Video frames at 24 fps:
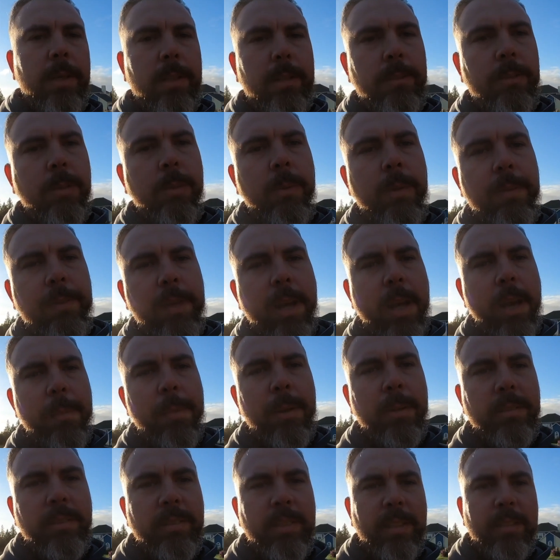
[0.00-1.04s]
So we've got
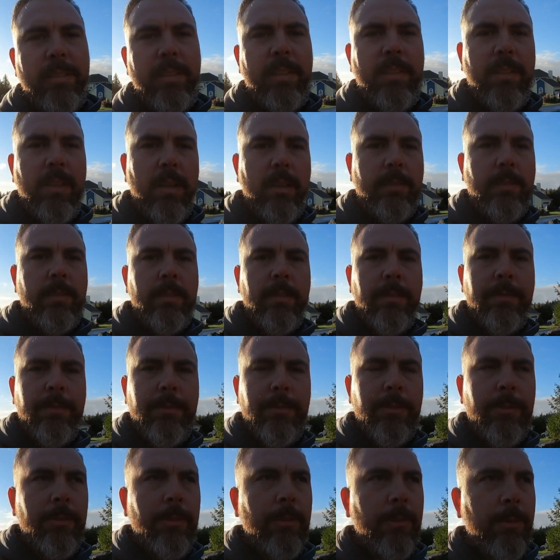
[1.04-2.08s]
about 60 tons of
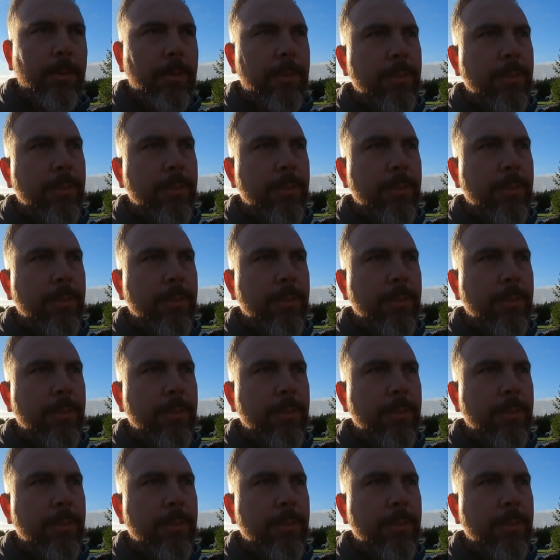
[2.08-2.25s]
2,